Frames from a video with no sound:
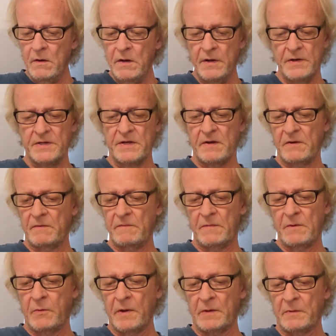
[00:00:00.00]
here's a
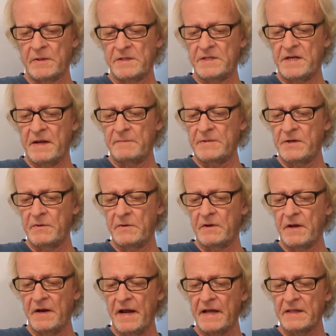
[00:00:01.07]
quick one. Step 2,
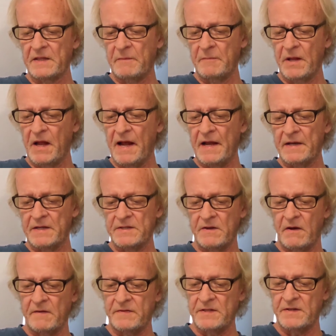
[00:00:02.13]
connect the black
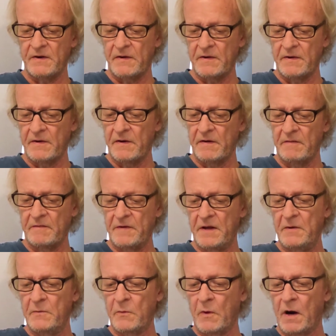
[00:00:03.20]
soft start
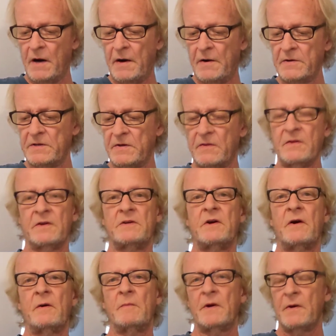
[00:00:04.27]
RV wire to the
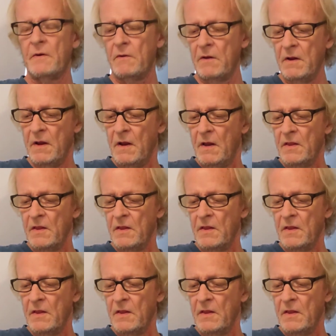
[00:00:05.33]
terminal